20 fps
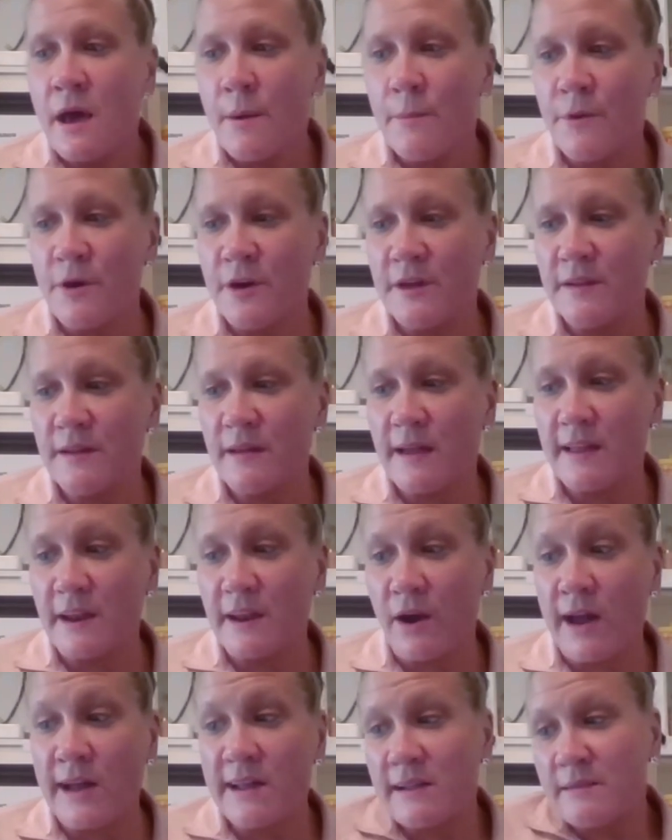But you
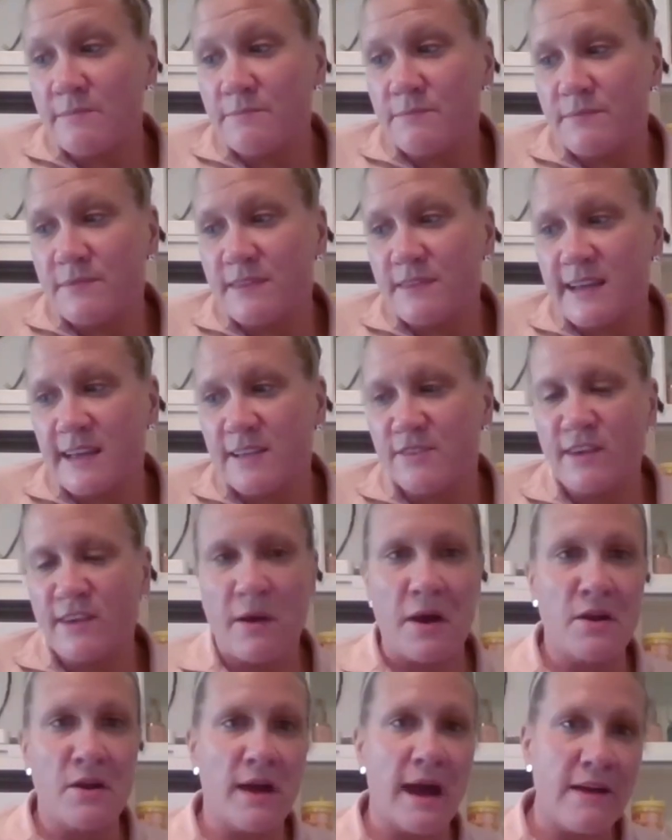know, I the kids are like,
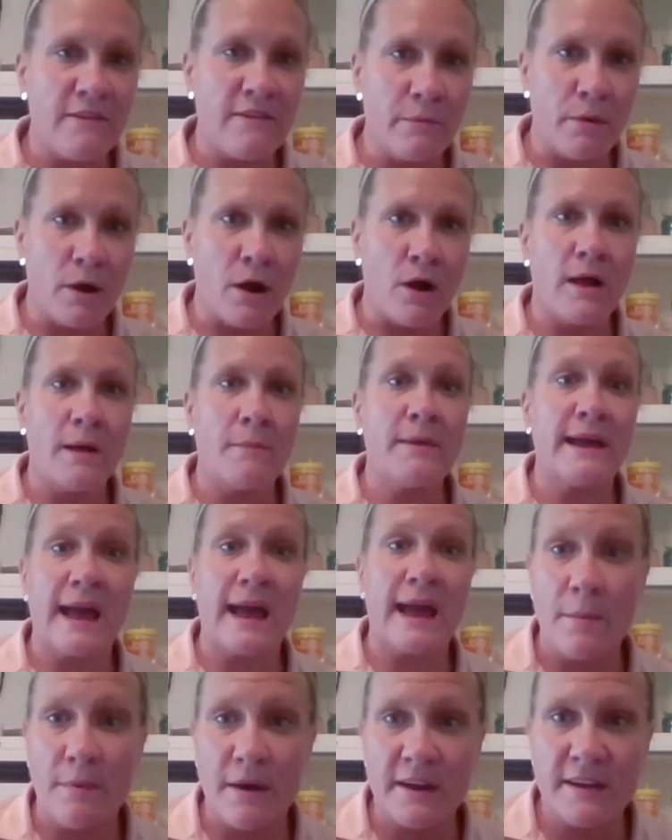I don't have a ball. I'm like,
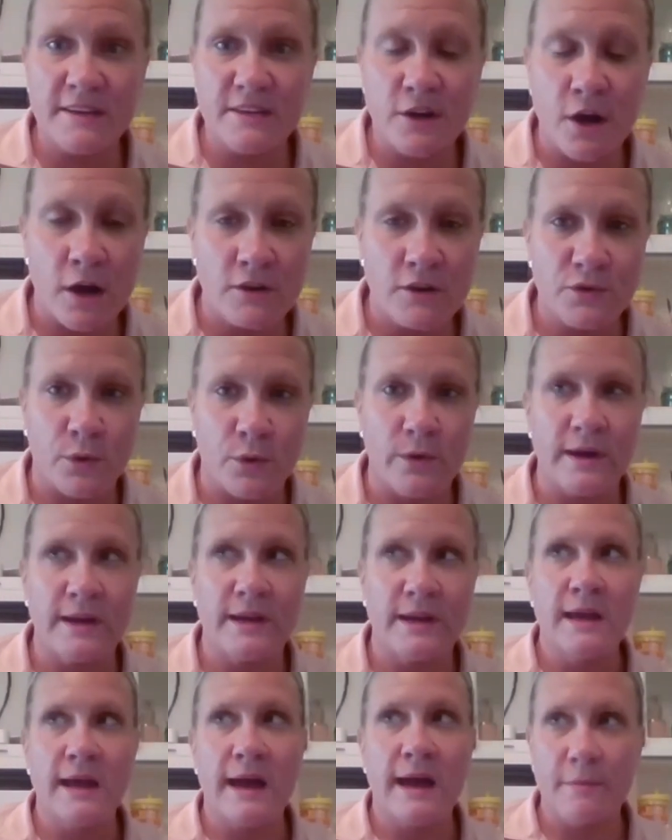how about a dog toy?
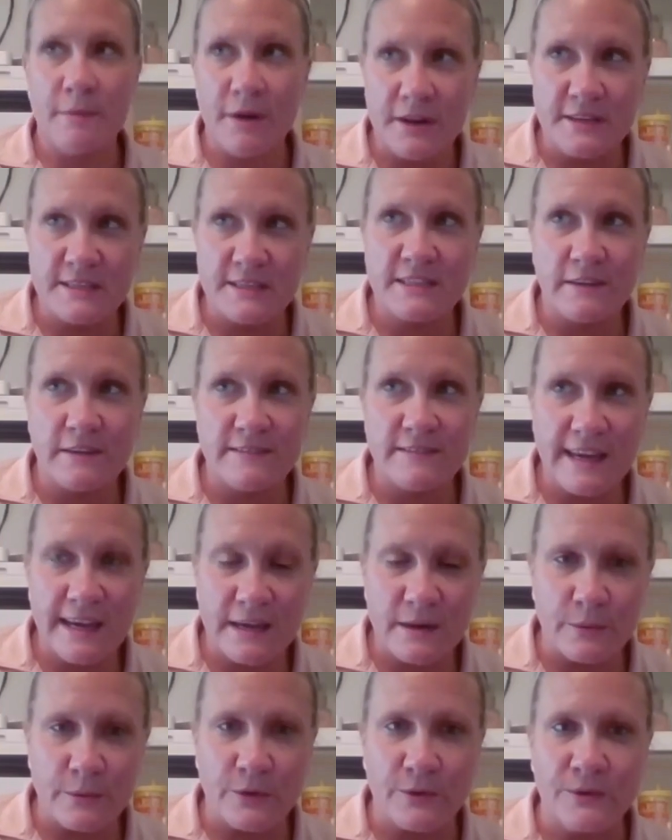How about a stuffed
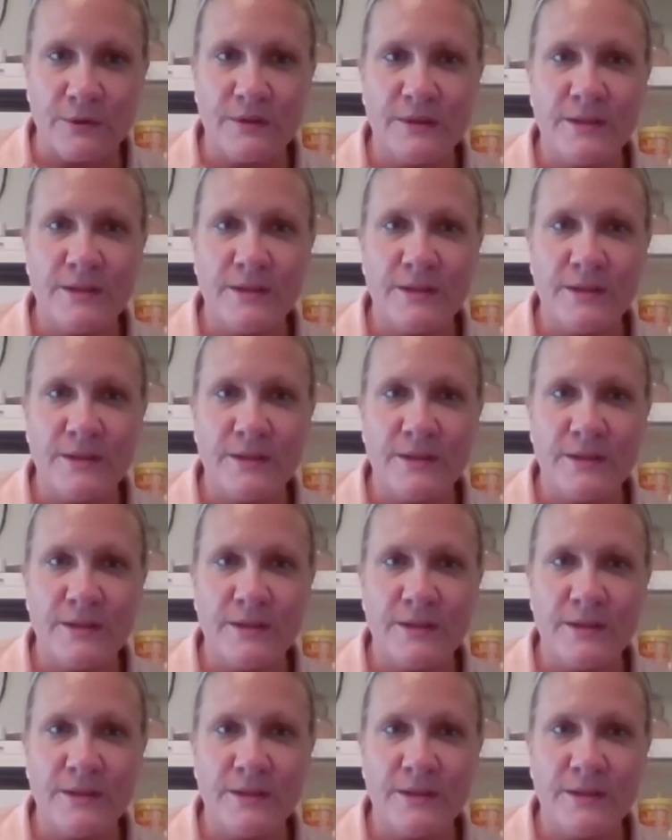animal?